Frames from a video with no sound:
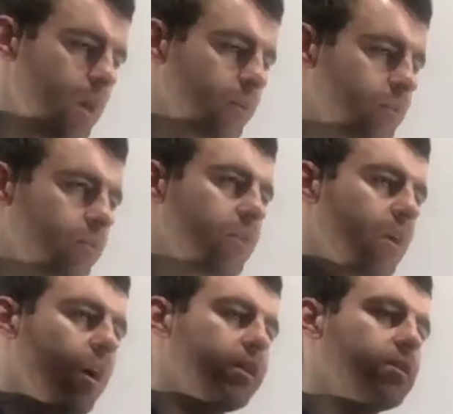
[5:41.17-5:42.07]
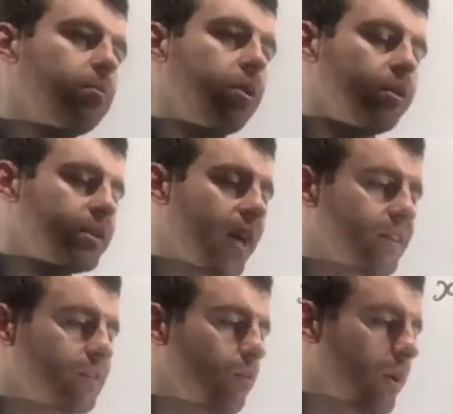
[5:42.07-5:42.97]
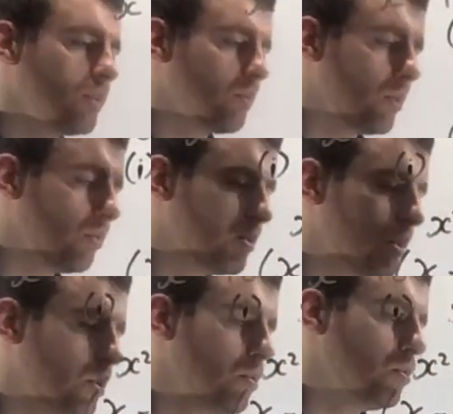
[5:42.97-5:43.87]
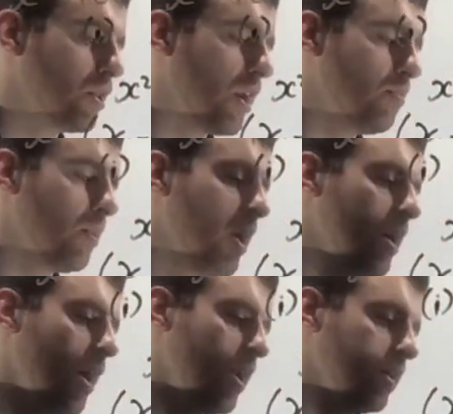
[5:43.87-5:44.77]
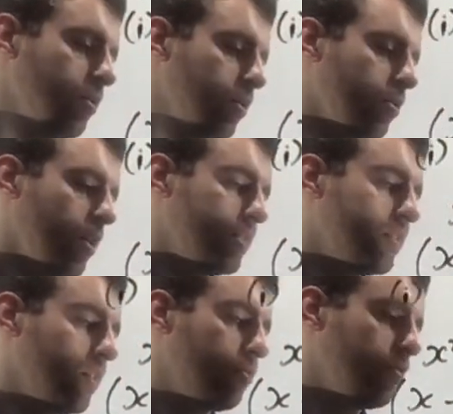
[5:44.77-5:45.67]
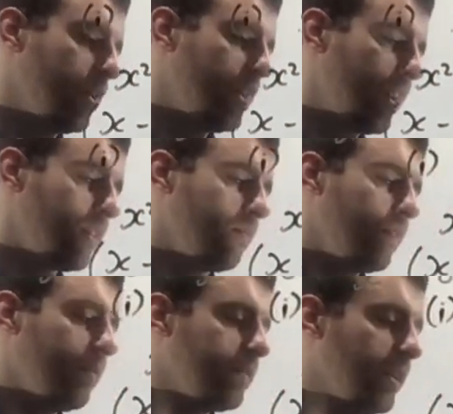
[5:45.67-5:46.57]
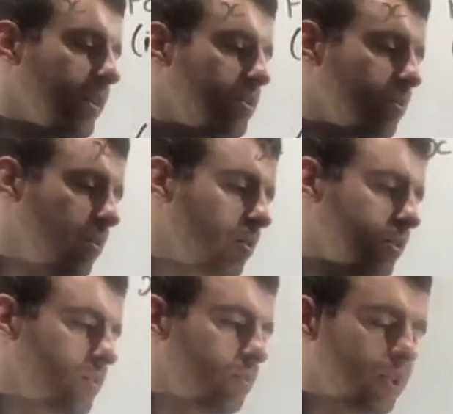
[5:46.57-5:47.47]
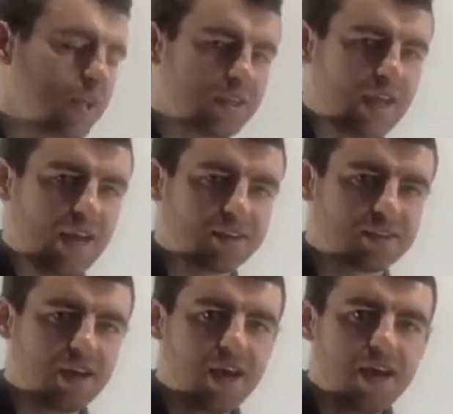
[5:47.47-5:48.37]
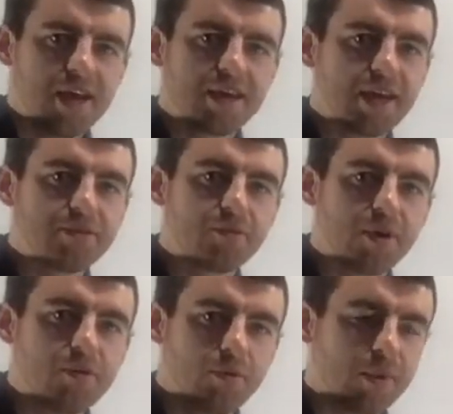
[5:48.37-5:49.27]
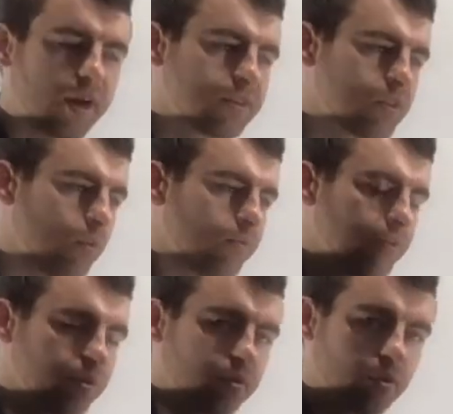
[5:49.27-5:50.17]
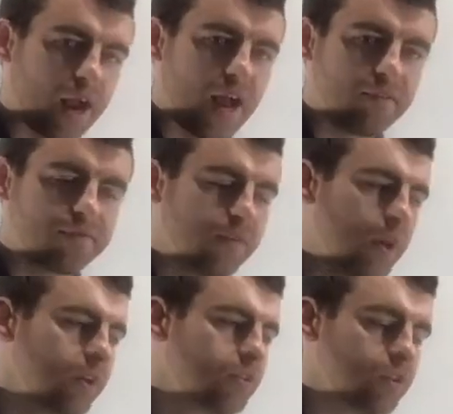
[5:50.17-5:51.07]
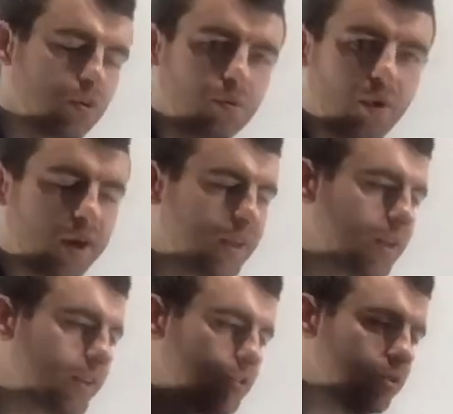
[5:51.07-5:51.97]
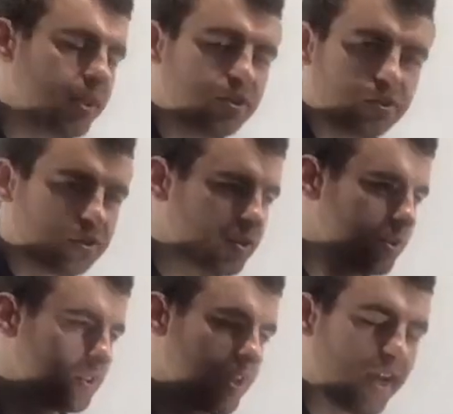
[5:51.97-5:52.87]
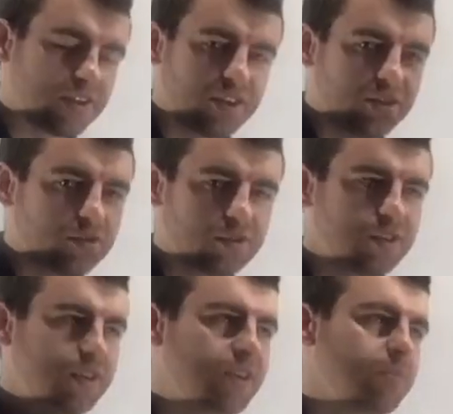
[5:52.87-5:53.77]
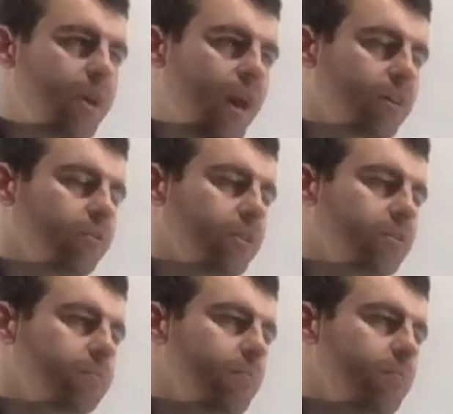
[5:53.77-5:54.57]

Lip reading: So it's a plus x squared, so I know it's a U-shape, and I know it crosses at 3 and at 15, so it looks something like that. Again, there are no marks going for the graph, so I literally just sketch it. It doesn't need to be accurate.